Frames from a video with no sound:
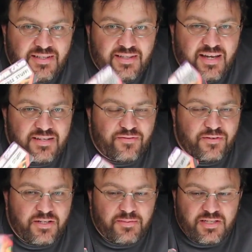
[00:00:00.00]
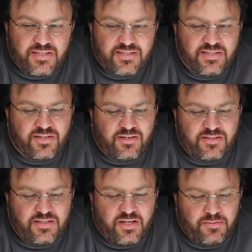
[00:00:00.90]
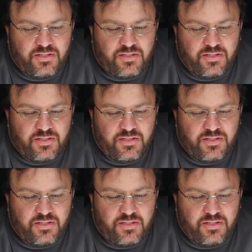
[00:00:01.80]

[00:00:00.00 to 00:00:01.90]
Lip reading: that is funny because this card's got to